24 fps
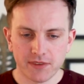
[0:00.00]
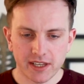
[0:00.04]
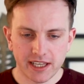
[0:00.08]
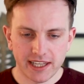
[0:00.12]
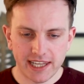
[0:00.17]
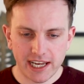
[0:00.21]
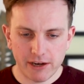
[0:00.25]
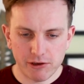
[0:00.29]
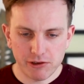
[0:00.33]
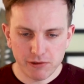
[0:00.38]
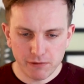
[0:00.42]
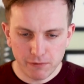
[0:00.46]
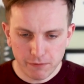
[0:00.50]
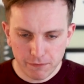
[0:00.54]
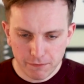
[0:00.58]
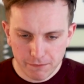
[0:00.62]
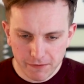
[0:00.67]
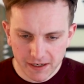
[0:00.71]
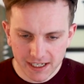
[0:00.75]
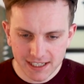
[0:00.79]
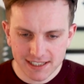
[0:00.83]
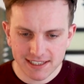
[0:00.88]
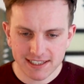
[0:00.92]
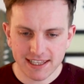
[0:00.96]
And now you
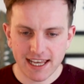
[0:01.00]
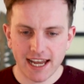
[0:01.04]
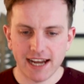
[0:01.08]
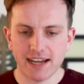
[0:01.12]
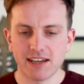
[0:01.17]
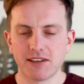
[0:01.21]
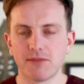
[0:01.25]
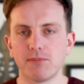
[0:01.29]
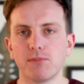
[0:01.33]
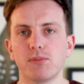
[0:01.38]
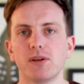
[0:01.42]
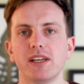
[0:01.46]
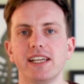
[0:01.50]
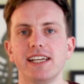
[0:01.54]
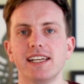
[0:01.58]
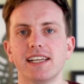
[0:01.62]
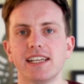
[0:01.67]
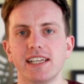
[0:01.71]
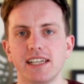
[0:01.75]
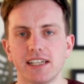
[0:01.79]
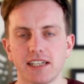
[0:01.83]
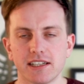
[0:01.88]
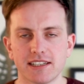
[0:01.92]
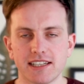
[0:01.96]
fix that
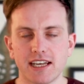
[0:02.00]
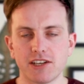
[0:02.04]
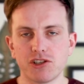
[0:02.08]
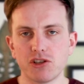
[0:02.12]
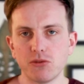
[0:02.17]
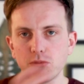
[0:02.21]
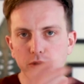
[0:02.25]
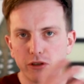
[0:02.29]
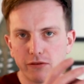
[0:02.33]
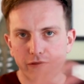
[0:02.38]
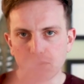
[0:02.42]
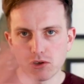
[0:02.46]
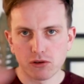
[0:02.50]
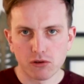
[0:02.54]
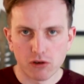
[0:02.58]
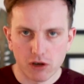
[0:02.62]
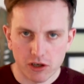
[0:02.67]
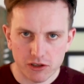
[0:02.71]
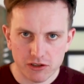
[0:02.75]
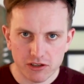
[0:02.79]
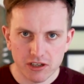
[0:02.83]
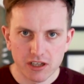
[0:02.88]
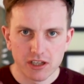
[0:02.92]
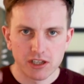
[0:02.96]
completely, because as you move
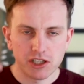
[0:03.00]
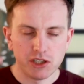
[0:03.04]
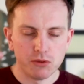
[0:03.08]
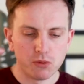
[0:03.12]
across,